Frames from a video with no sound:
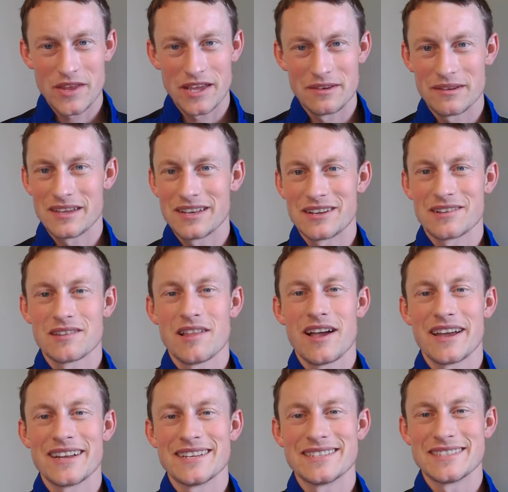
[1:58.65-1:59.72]
and you can
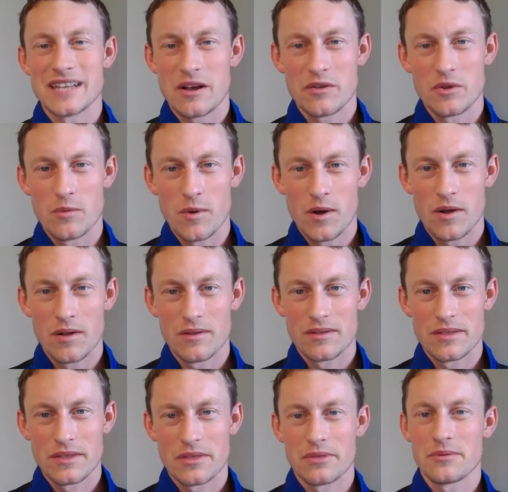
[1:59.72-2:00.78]
glide it down the wall
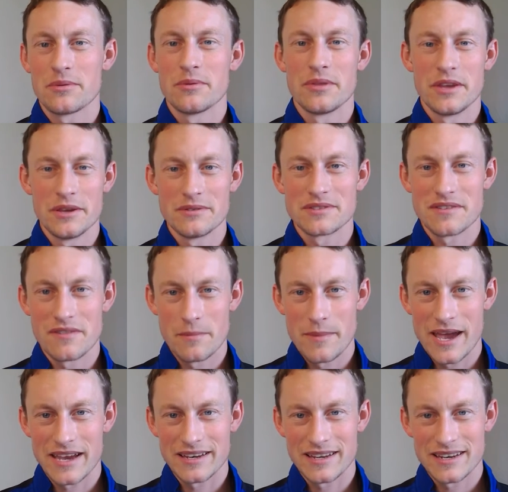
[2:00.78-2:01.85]
through the use of the
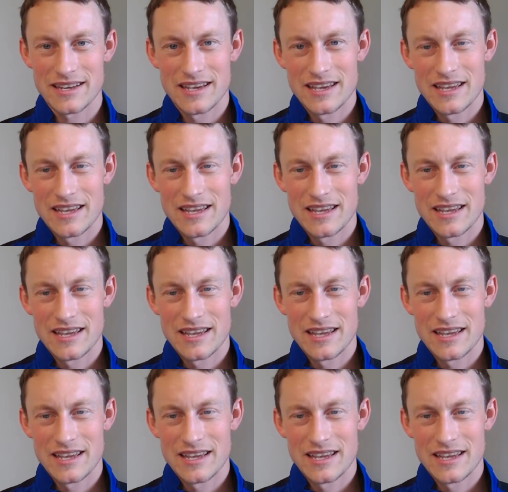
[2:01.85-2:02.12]
magnet.